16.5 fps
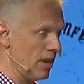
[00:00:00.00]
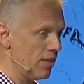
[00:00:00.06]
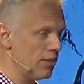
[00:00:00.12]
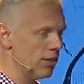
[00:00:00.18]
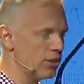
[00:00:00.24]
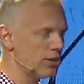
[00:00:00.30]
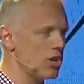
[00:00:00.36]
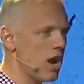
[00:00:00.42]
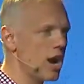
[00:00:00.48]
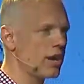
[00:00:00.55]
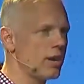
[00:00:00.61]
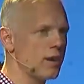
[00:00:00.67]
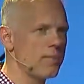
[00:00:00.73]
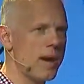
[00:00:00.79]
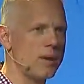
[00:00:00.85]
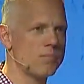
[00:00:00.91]
They're
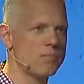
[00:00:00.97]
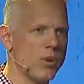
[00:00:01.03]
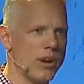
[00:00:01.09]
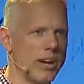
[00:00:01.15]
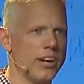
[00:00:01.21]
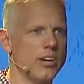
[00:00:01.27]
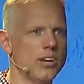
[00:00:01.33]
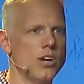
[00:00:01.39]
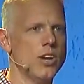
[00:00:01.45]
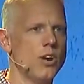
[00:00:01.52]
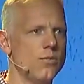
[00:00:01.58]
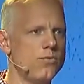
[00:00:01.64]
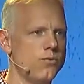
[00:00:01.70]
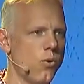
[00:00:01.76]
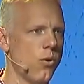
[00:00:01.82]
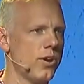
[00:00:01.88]
talking about bringing
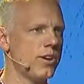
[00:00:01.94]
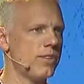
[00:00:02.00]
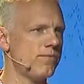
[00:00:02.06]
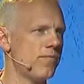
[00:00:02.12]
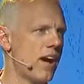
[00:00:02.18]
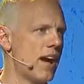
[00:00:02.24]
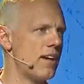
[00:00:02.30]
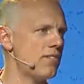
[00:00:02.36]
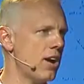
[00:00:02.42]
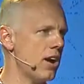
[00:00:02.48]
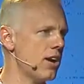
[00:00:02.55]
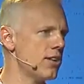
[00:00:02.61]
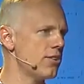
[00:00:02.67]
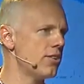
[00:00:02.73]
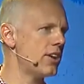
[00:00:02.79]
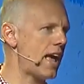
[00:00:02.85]

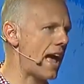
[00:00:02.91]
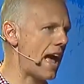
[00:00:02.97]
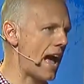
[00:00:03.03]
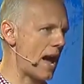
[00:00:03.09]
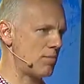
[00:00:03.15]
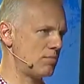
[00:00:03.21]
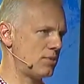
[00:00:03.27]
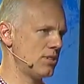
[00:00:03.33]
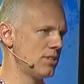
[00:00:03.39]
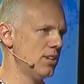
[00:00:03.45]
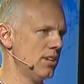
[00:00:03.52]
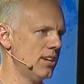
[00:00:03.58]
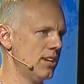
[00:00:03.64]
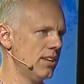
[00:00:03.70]
4,500 apps